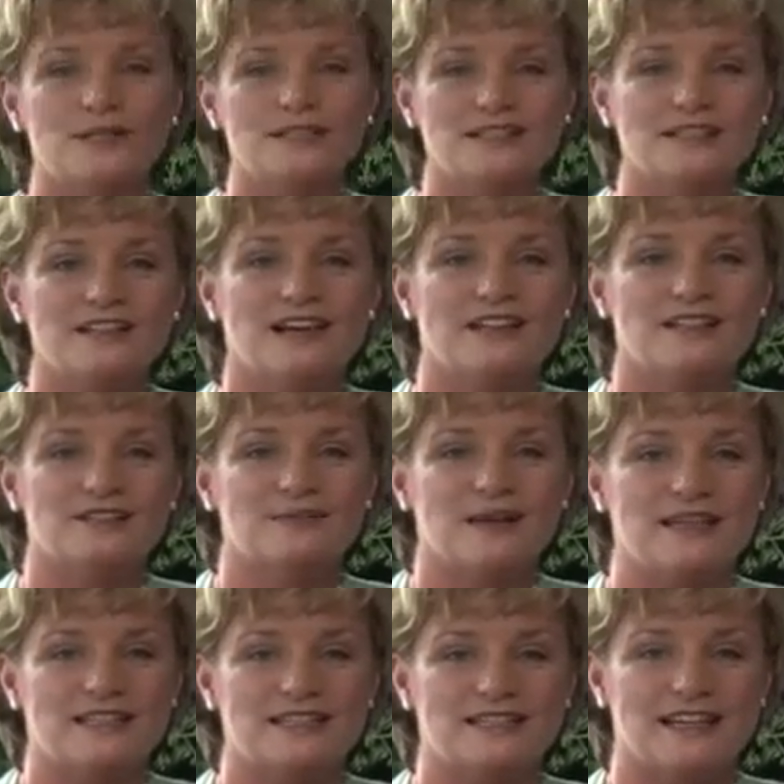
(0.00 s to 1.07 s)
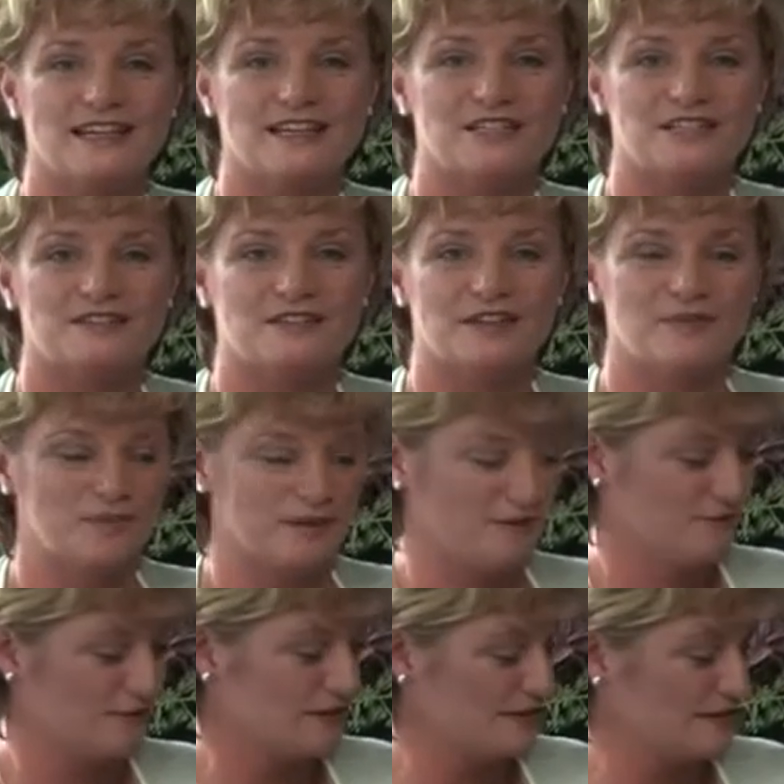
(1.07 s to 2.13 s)
Once a client has made a selection of their
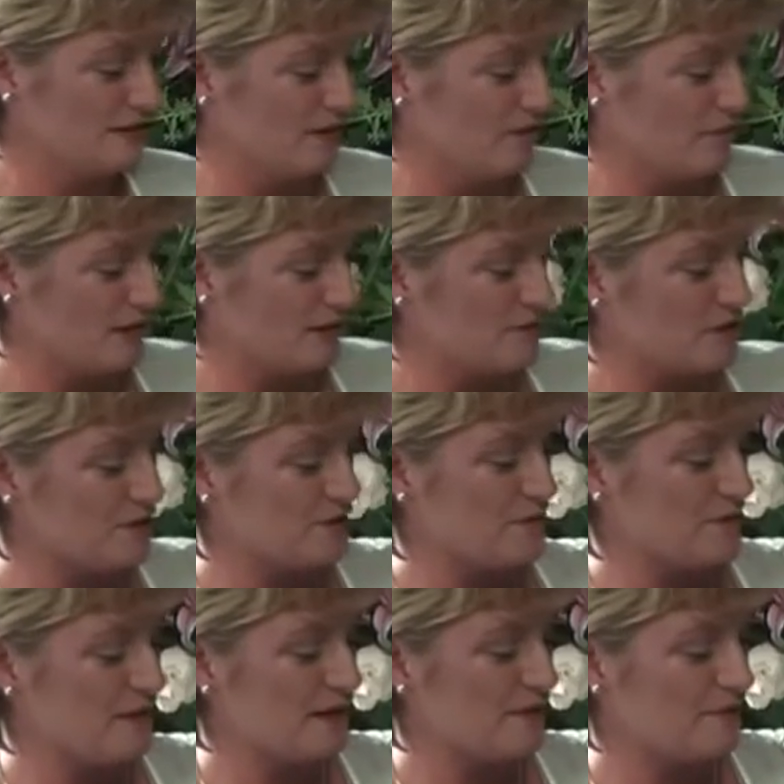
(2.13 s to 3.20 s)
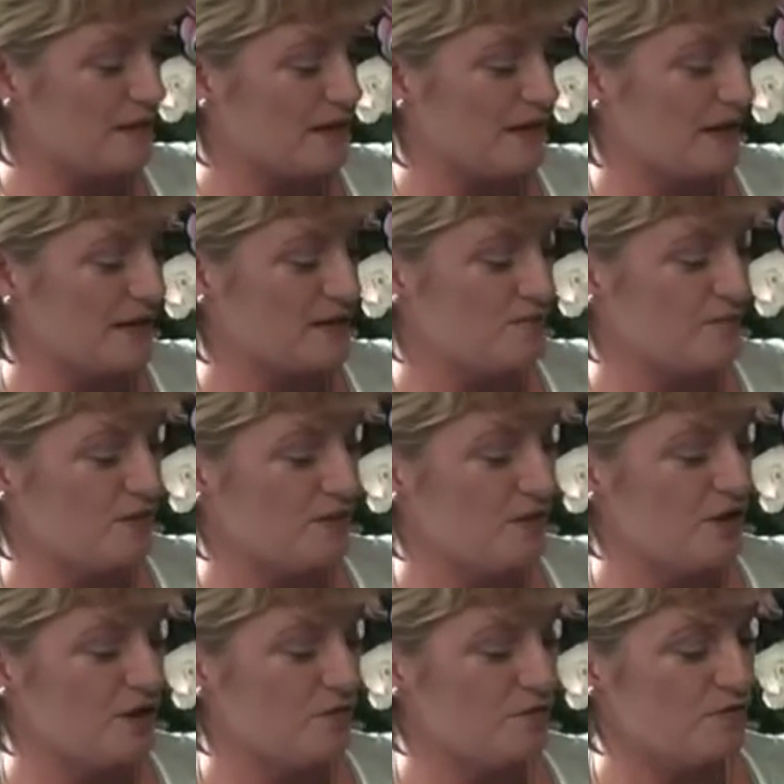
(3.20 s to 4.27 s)
preference, what I would do is pick up the cards and put
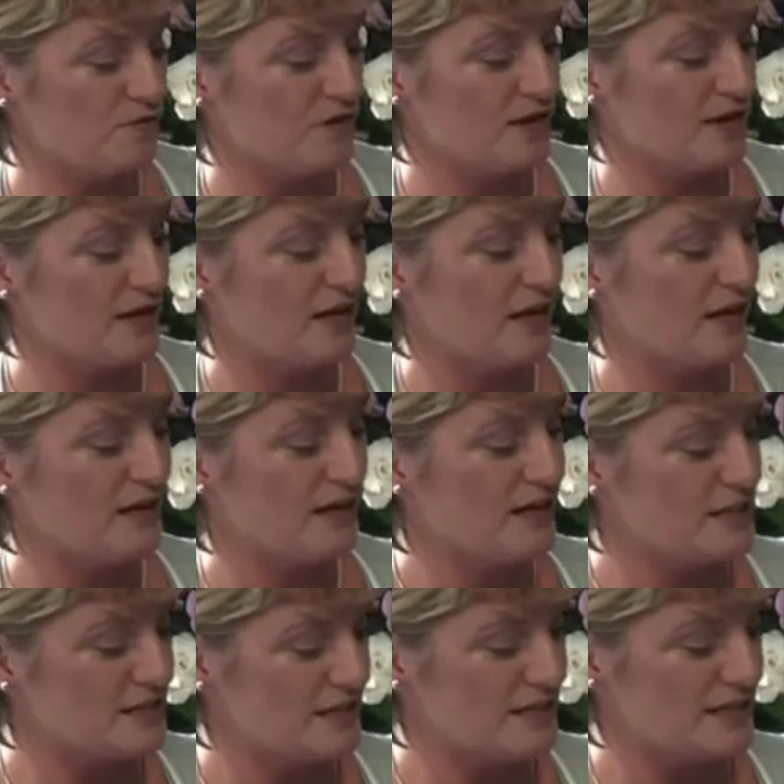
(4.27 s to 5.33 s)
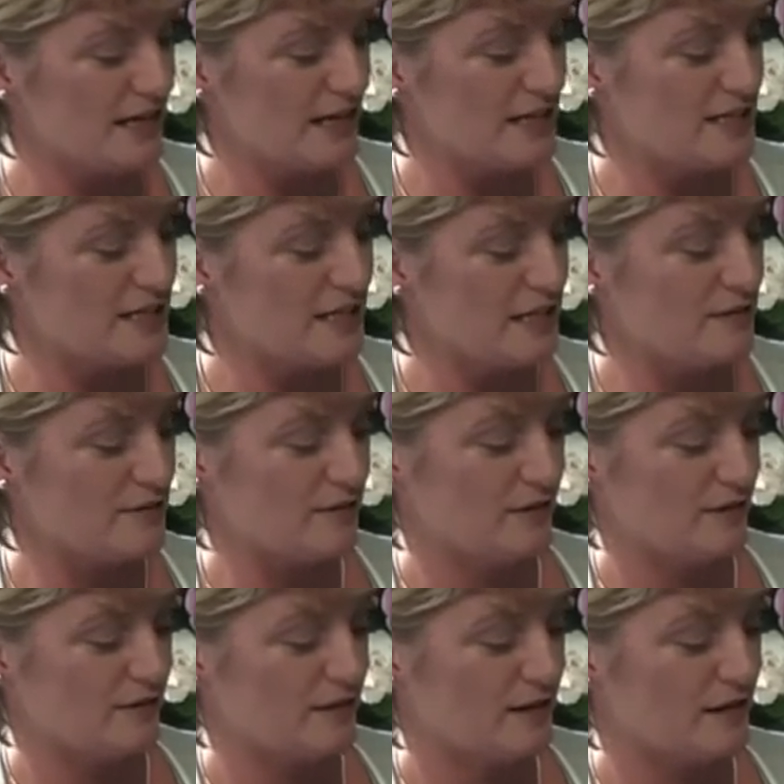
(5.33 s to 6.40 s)
the non-preferred card just underneath
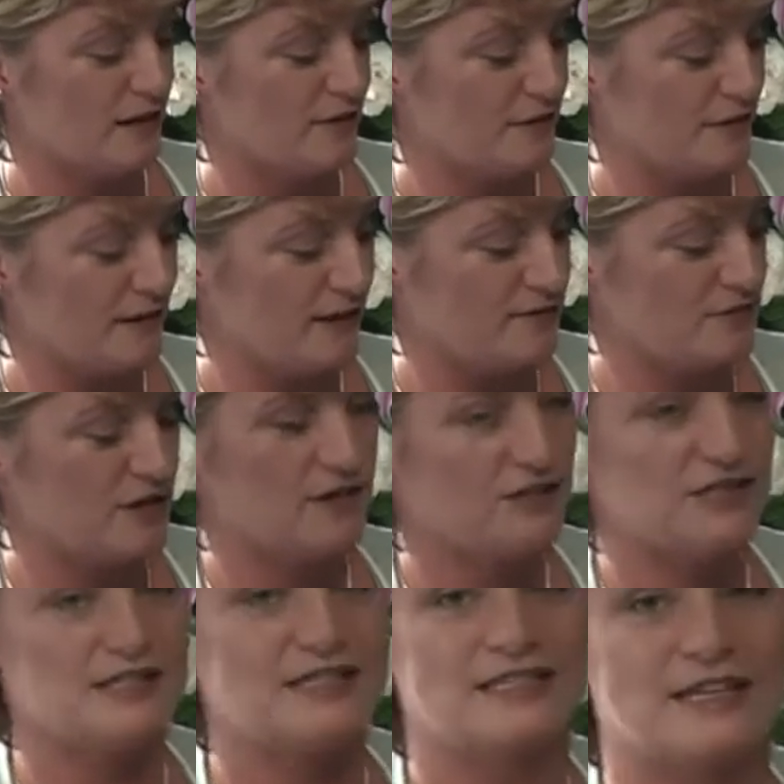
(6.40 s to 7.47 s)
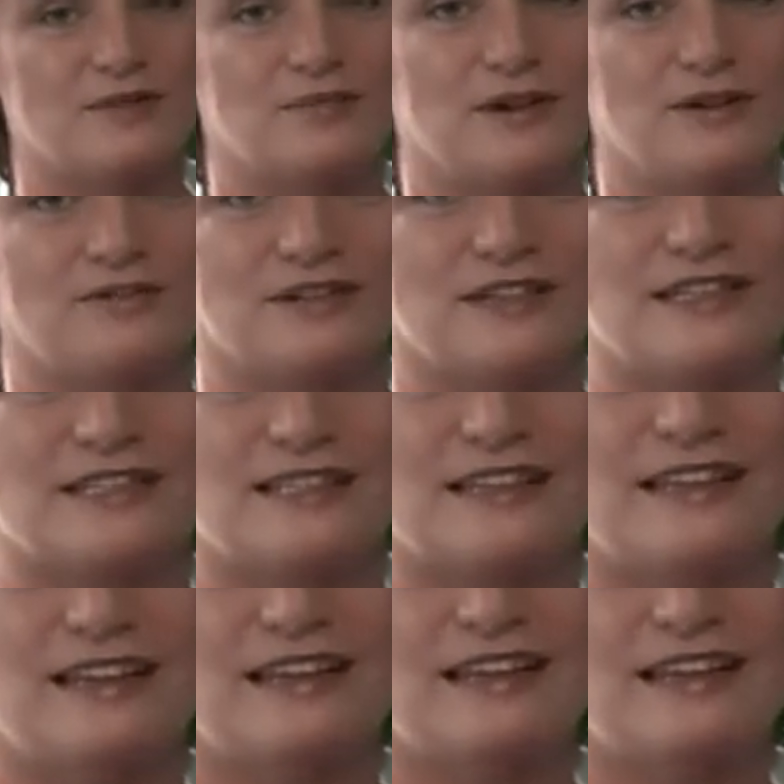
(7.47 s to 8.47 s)
the card that they have chosen as their preference.